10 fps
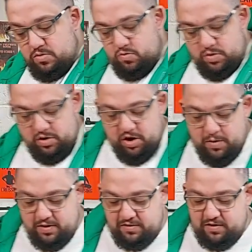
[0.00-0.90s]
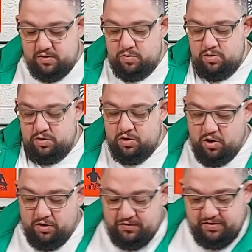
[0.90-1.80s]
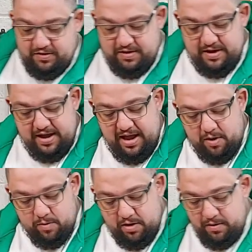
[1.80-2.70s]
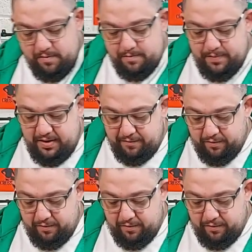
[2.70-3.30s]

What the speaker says: we are going to cut our beef